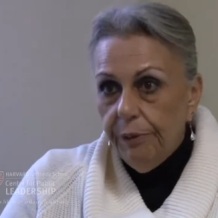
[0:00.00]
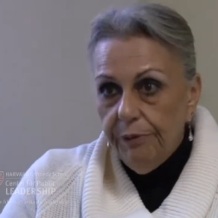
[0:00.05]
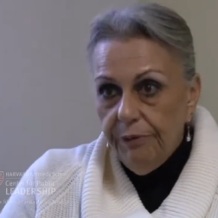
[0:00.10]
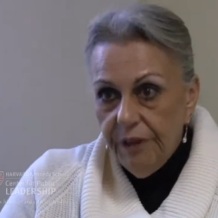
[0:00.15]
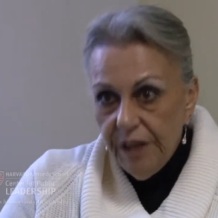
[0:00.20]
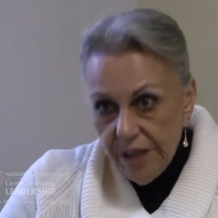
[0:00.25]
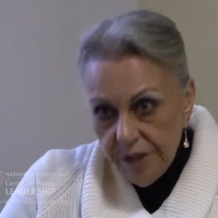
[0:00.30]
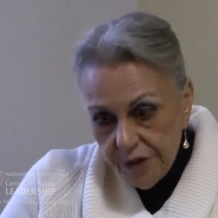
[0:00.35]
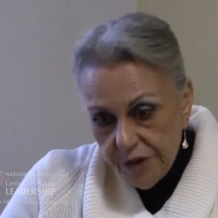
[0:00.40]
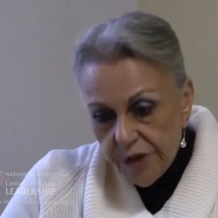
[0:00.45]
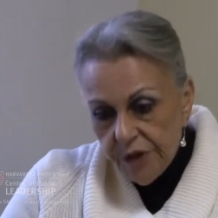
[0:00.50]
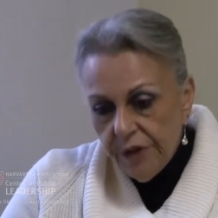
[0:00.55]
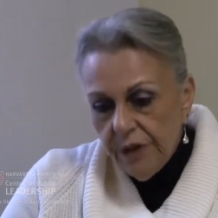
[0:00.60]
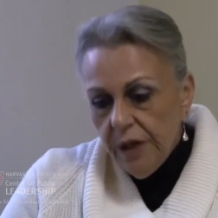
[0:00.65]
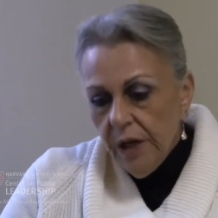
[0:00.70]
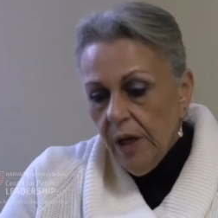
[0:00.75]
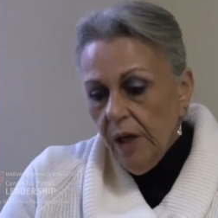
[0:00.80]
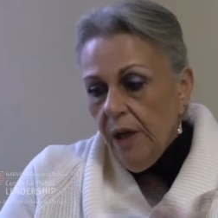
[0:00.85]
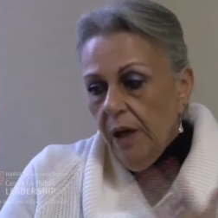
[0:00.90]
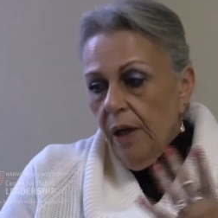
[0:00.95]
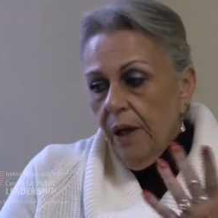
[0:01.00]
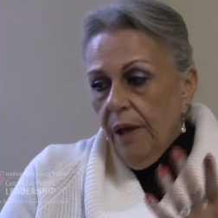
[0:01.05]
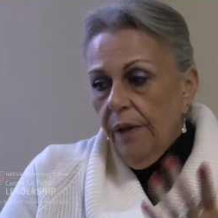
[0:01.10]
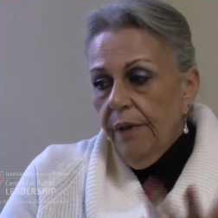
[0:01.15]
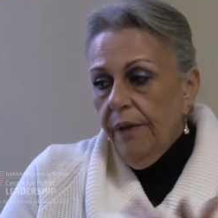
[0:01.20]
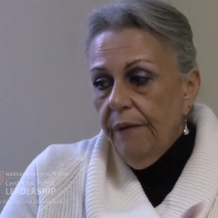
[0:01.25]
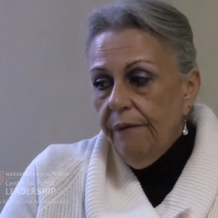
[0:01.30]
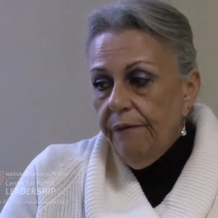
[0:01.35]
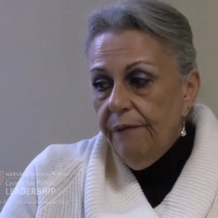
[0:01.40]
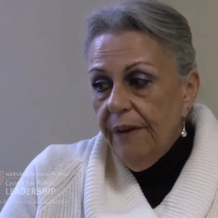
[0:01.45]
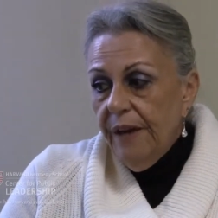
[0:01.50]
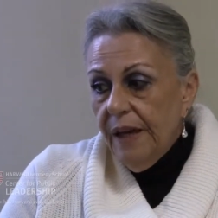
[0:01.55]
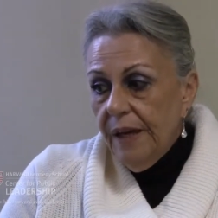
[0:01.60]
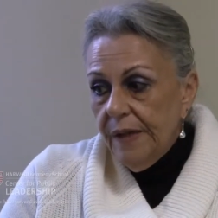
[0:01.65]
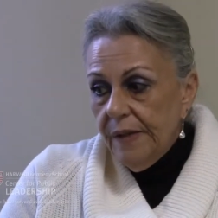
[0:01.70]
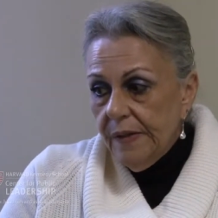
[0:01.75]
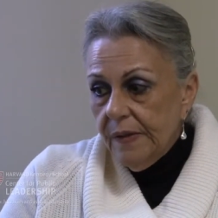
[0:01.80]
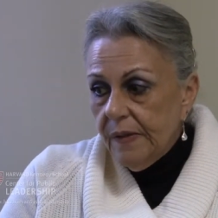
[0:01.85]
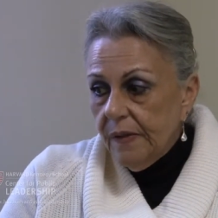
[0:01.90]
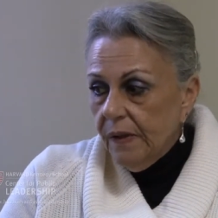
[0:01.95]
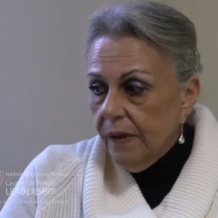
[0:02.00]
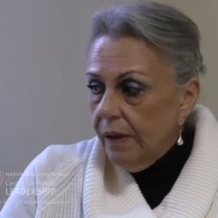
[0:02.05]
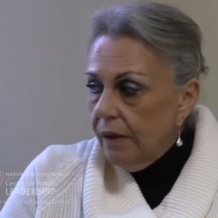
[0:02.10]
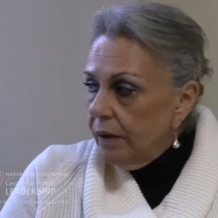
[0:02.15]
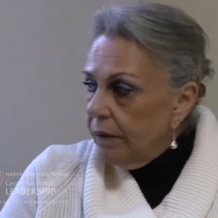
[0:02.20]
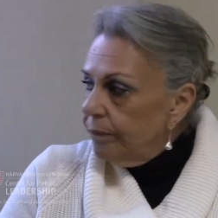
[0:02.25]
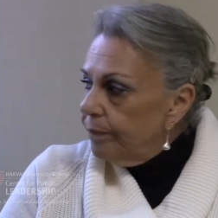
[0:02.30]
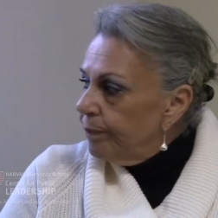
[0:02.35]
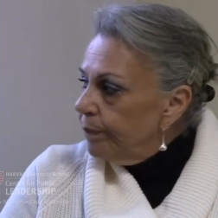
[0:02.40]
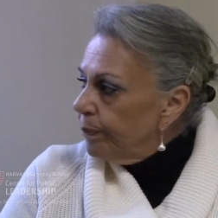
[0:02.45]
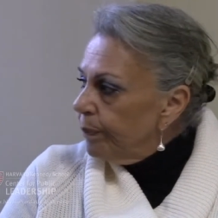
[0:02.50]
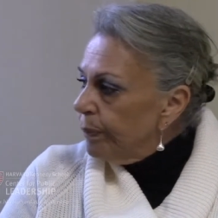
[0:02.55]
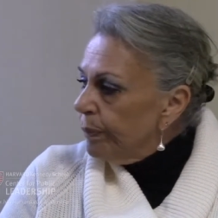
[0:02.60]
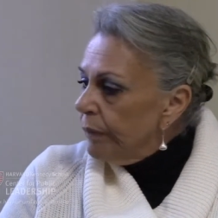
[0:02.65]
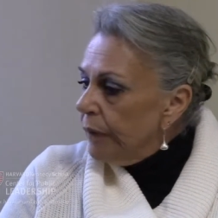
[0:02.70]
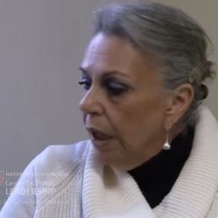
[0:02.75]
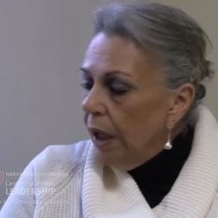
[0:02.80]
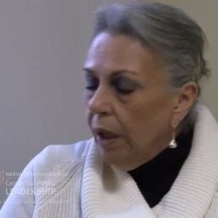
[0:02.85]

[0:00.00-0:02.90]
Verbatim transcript: prevention, the best um,